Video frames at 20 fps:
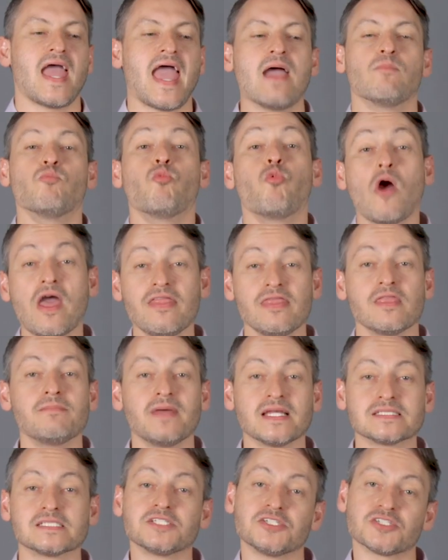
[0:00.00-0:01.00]
And when the
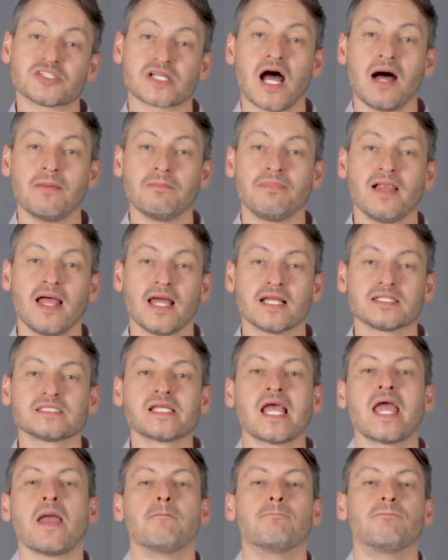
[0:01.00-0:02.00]
message is
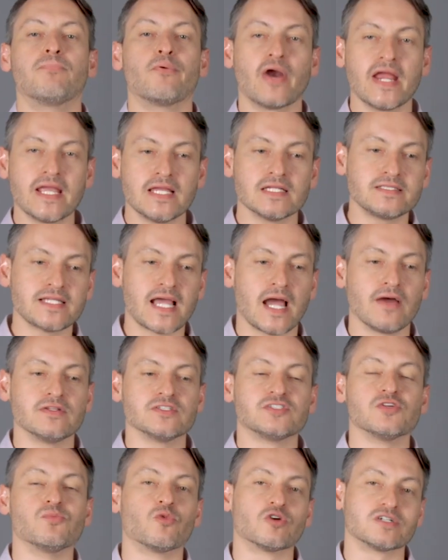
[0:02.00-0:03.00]
complex, break it down
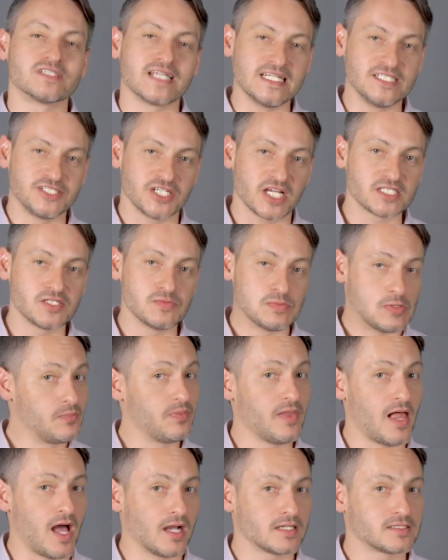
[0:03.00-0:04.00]
into more digestible
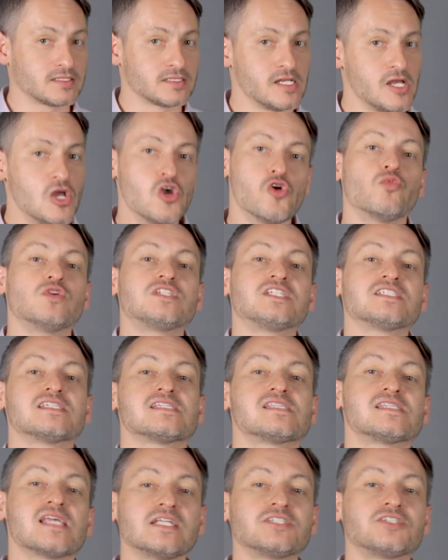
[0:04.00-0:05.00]
blocks, which is
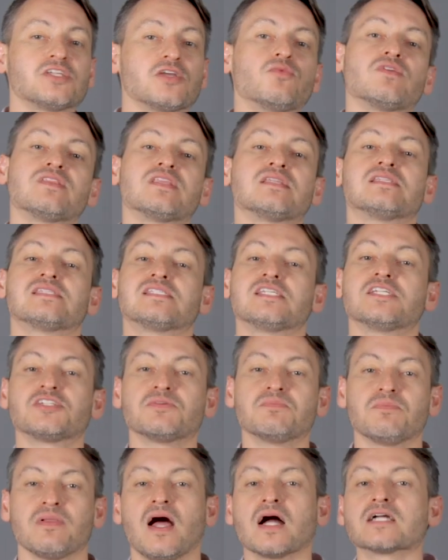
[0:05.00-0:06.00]
essentially what the
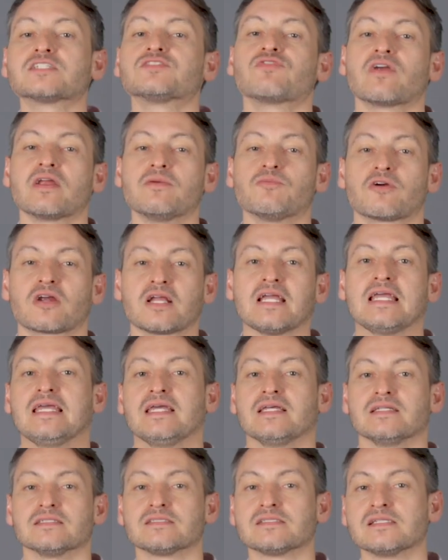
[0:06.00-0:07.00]
decision blocks framework
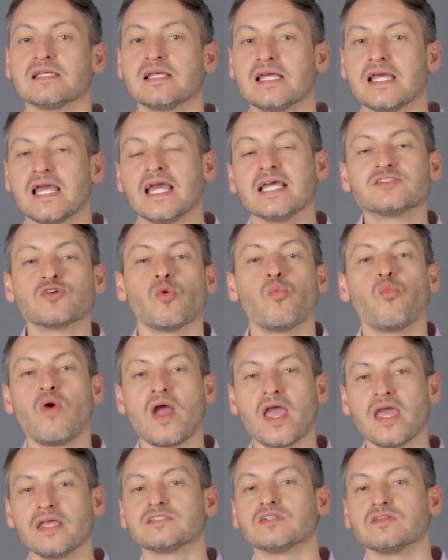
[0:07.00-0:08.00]
is. It's a
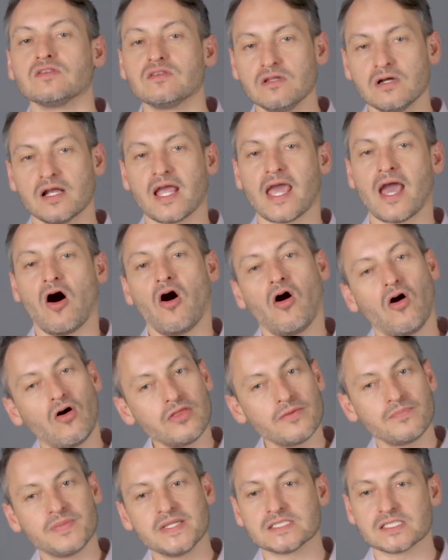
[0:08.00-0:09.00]
way to look at
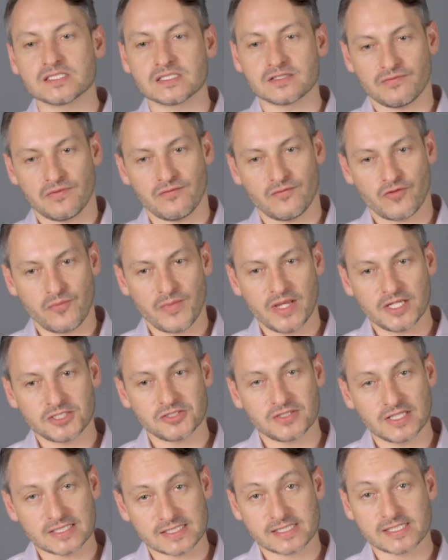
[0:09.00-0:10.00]
all the pieces of
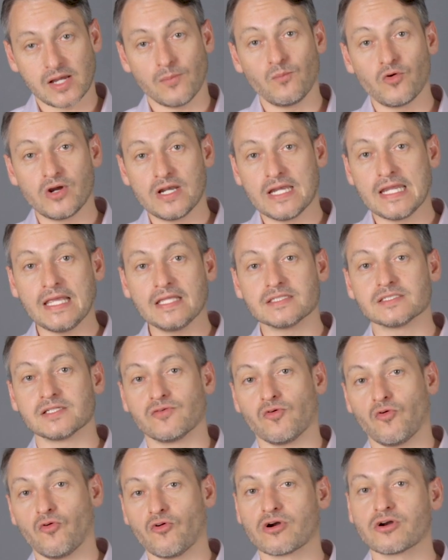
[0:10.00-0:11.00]
information that someone needs
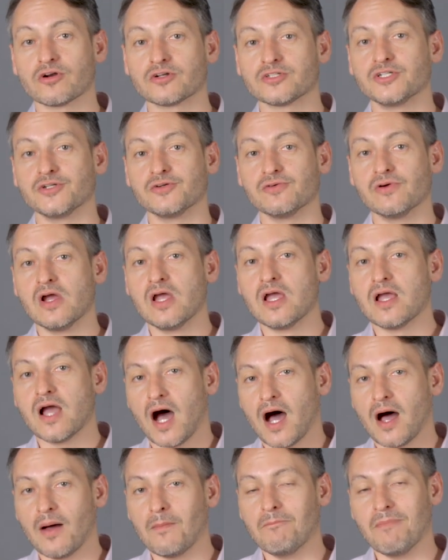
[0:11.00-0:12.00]
in order to
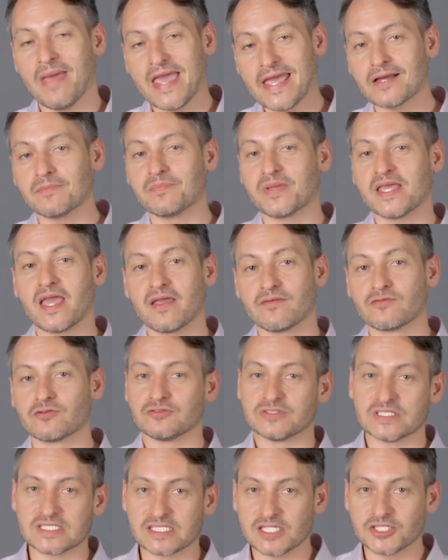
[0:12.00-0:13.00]
make a
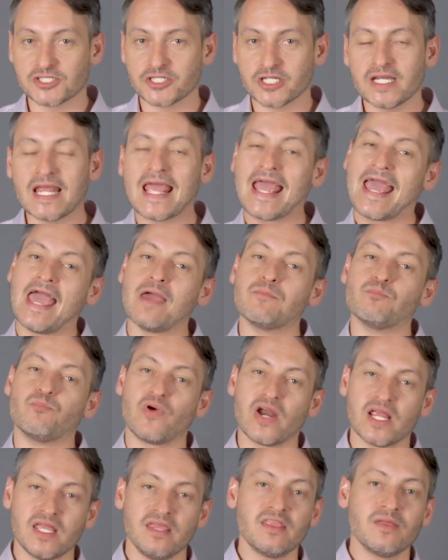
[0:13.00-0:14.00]
behavioral decision and
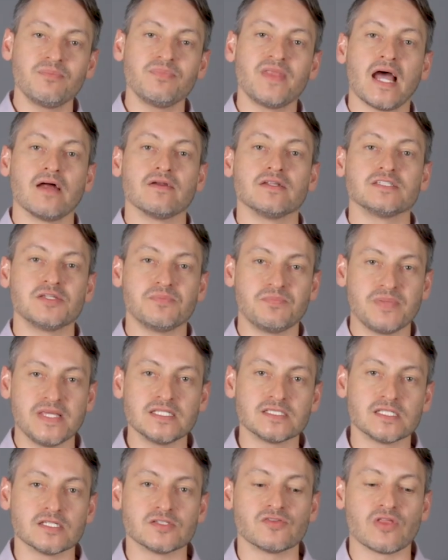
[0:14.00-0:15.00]
breaking them down into
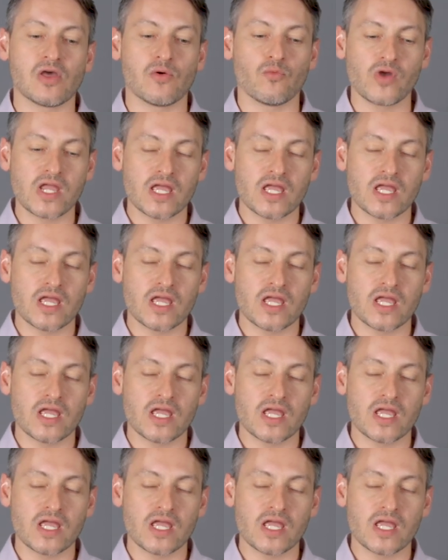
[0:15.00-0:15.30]
pieces so that